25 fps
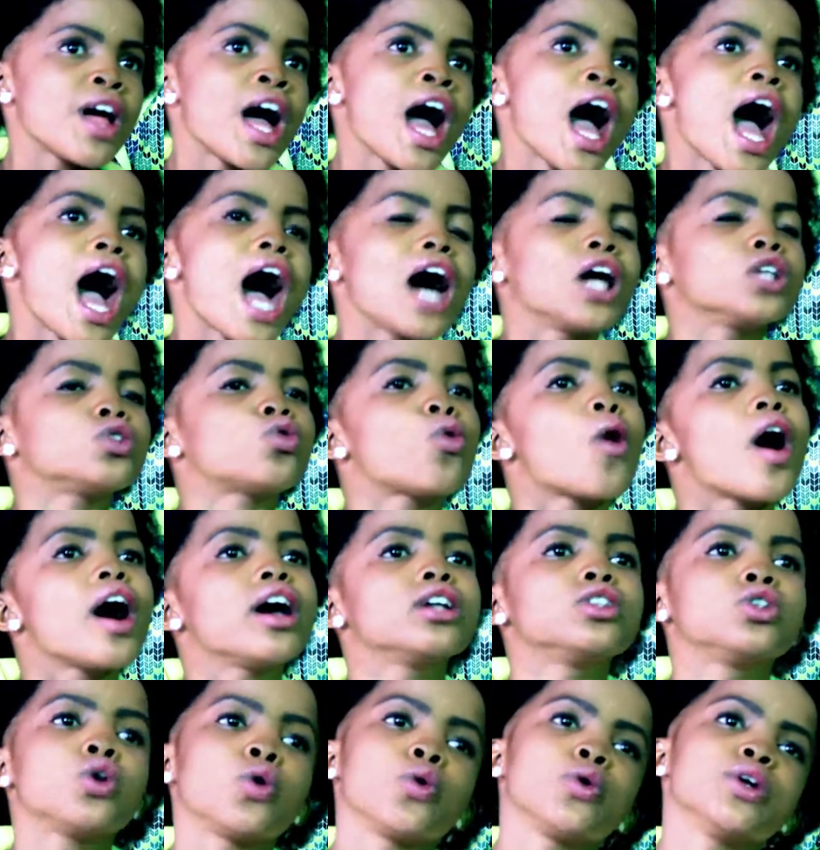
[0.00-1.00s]
And why
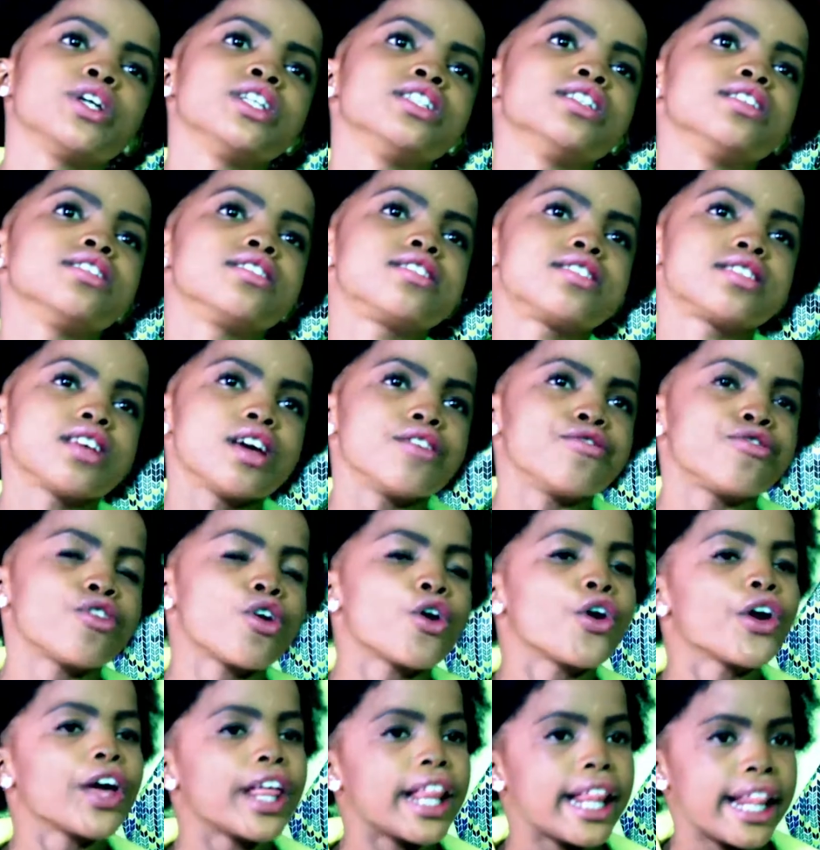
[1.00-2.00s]
do we need Savior
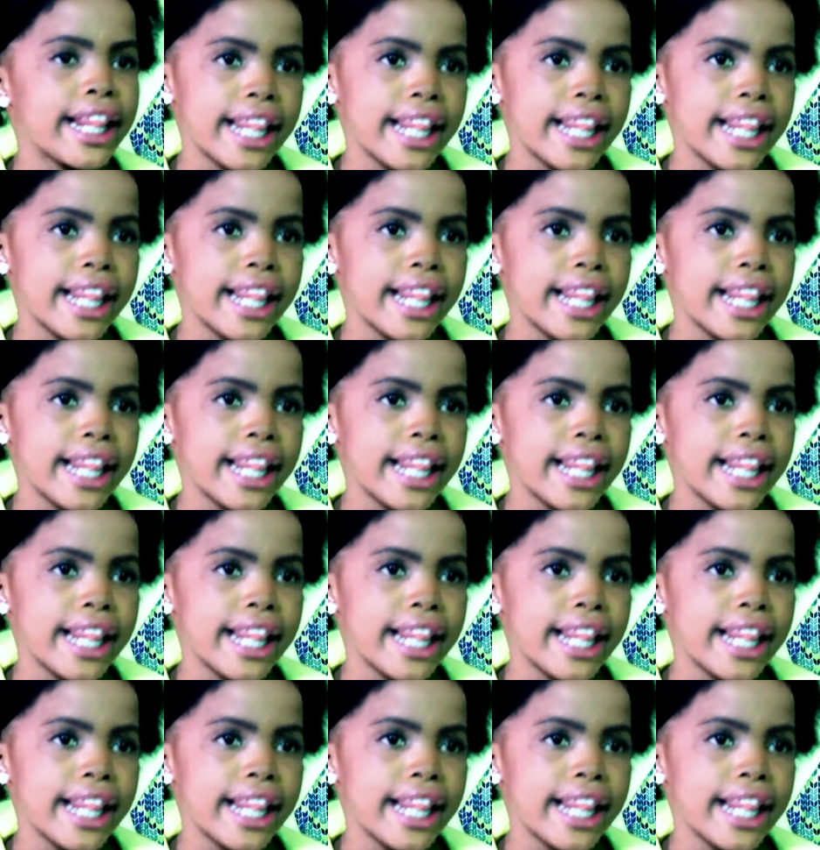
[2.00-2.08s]
in